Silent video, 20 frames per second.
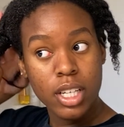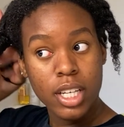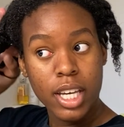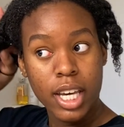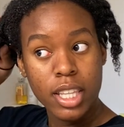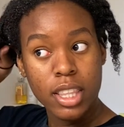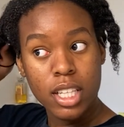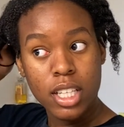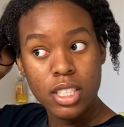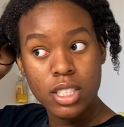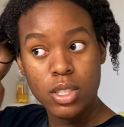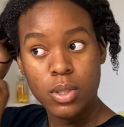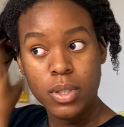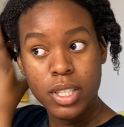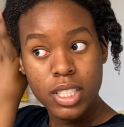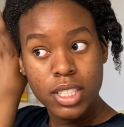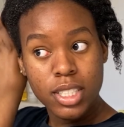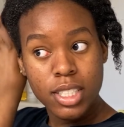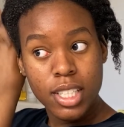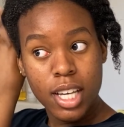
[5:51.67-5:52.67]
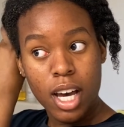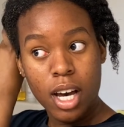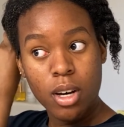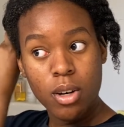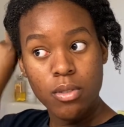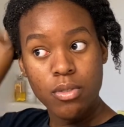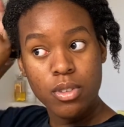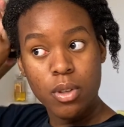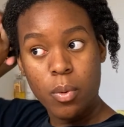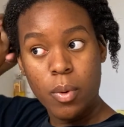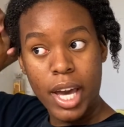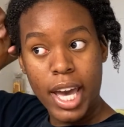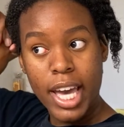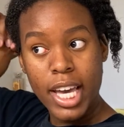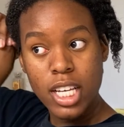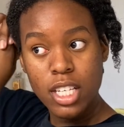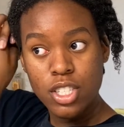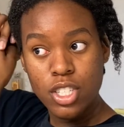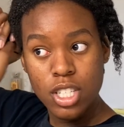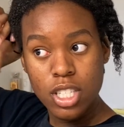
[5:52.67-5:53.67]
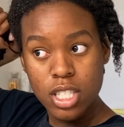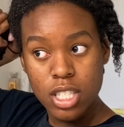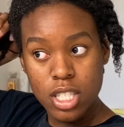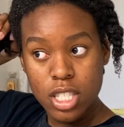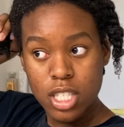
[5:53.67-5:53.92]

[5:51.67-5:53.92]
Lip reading: get these twists out of the way. Just